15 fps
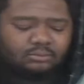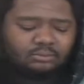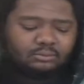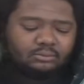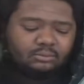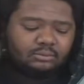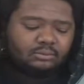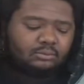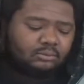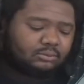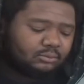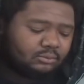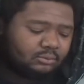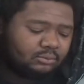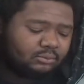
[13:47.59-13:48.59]

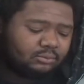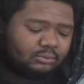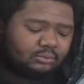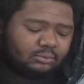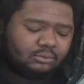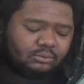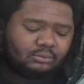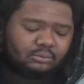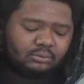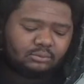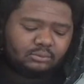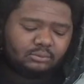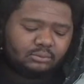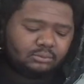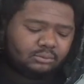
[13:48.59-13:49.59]

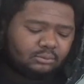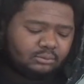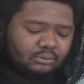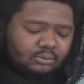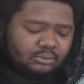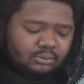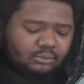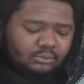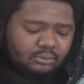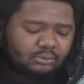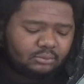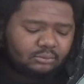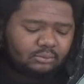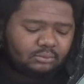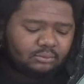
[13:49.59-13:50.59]

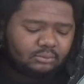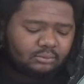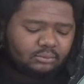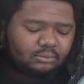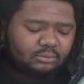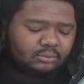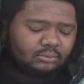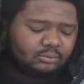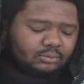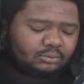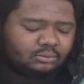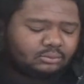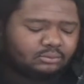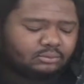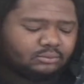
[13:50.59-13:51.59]
The person shown says nothing.